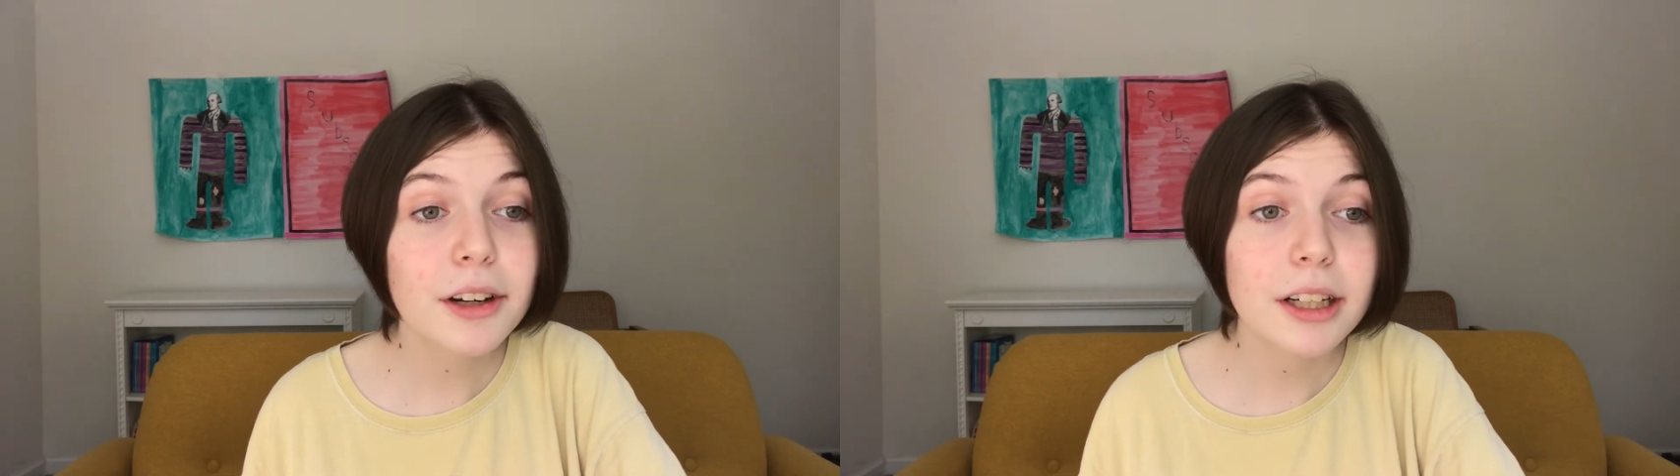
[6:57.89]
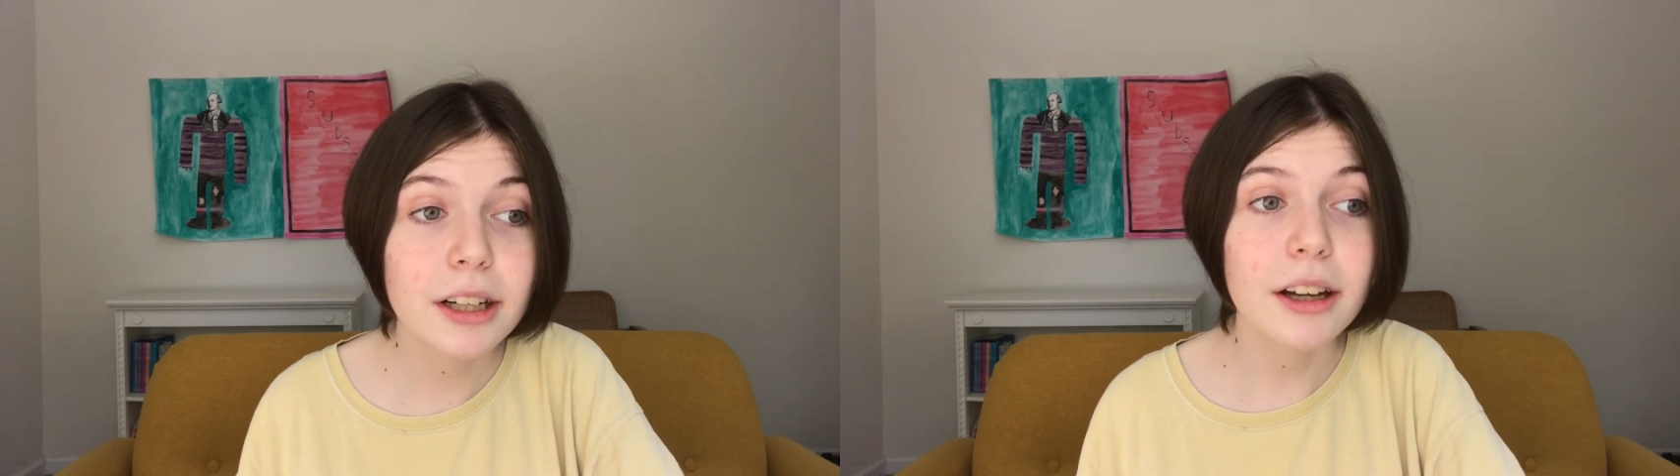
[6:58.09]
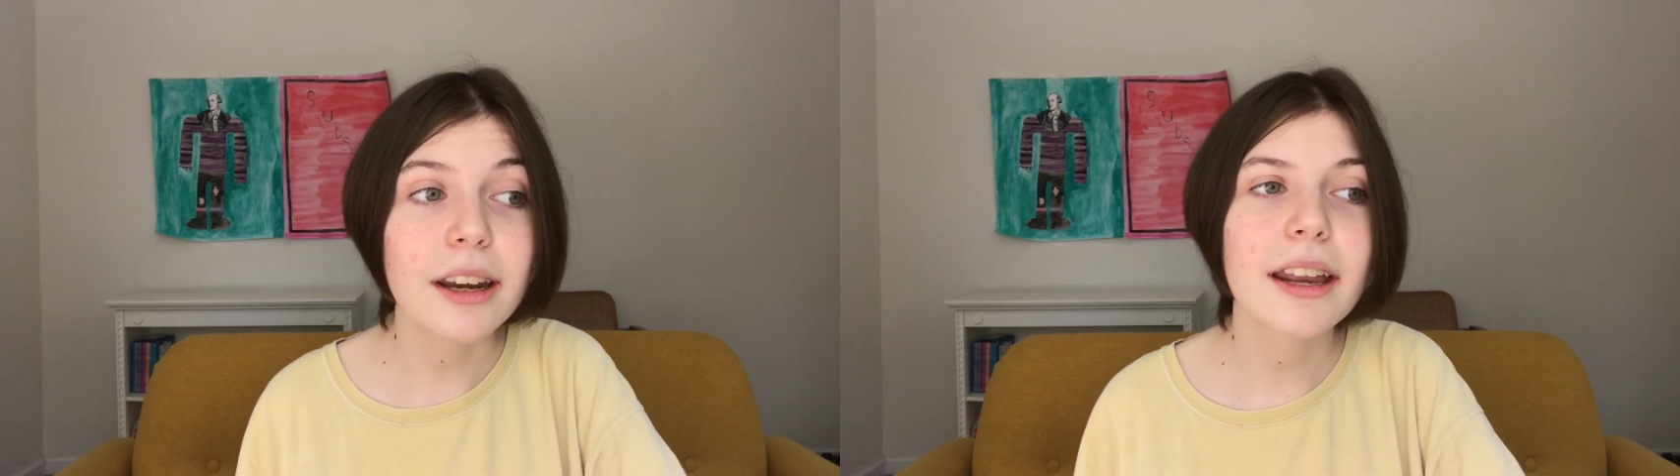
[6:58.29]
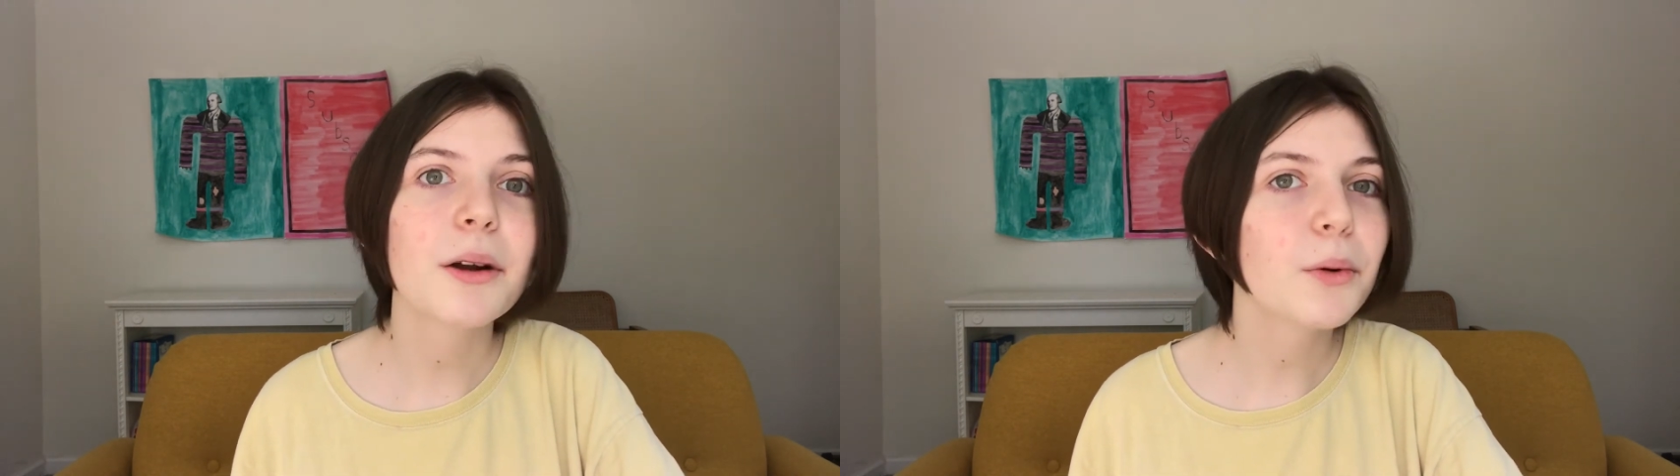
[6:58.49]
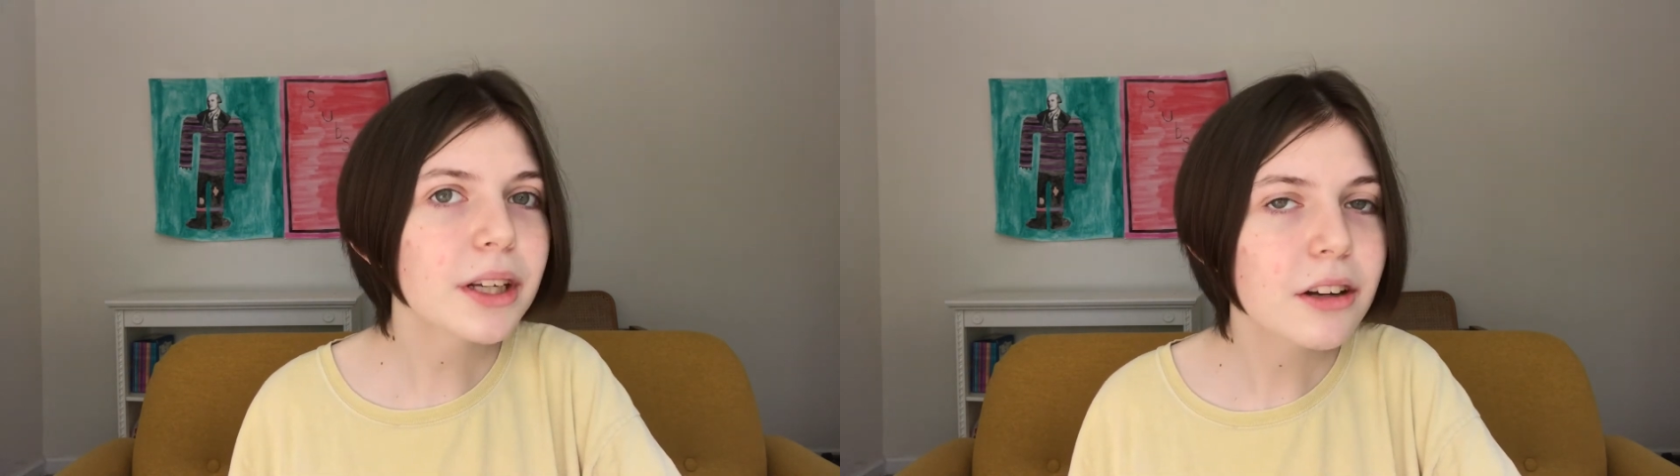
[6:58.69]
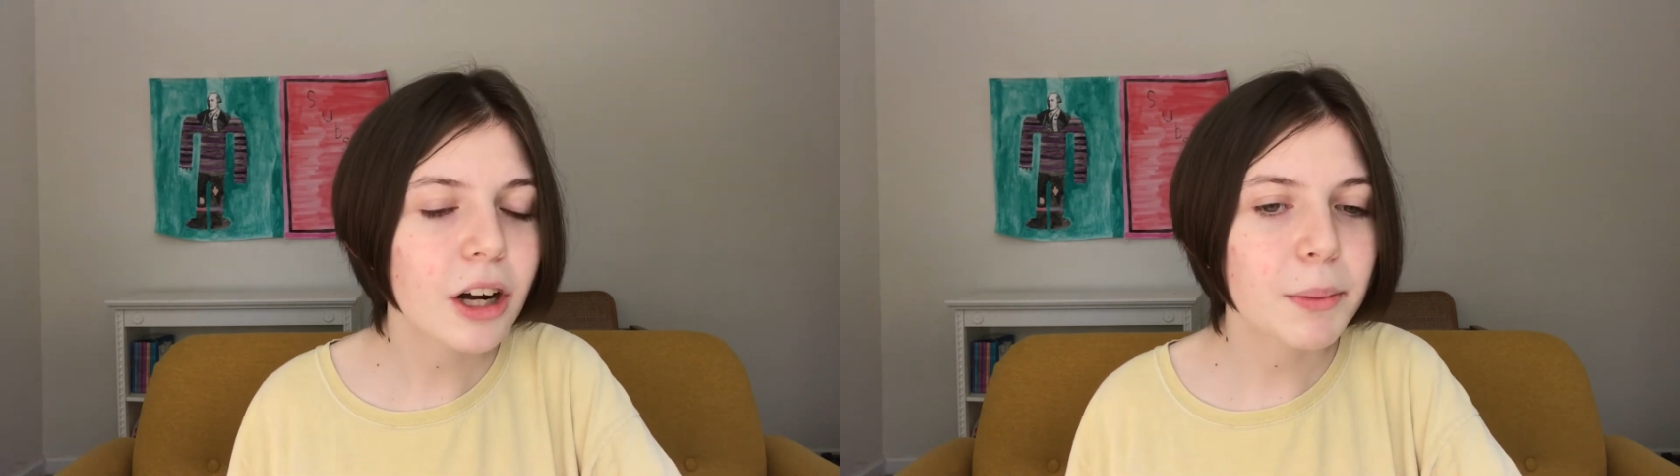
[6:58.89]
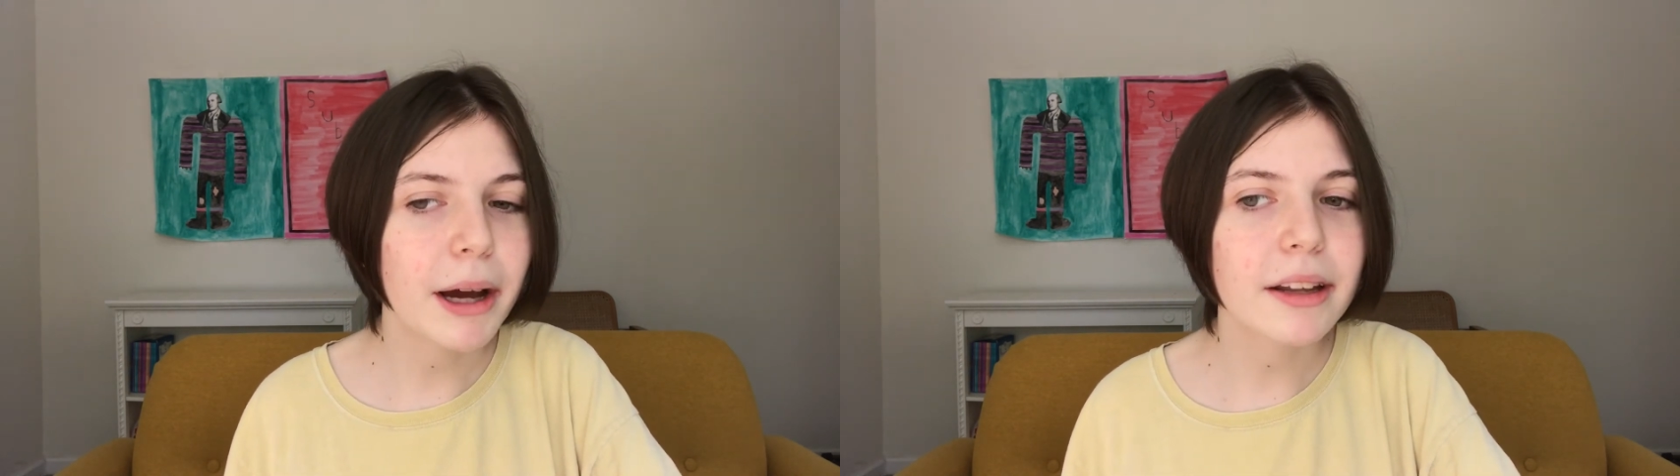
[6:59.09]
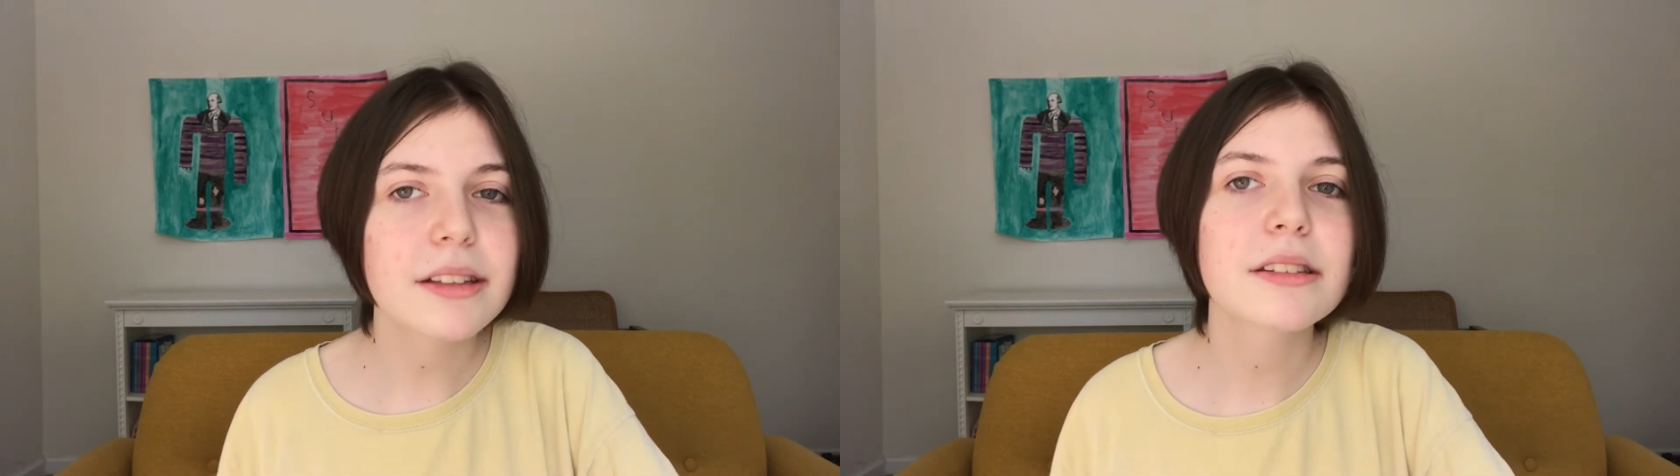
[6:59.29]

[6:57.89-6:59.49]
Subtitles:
very good, and I want to talk about it,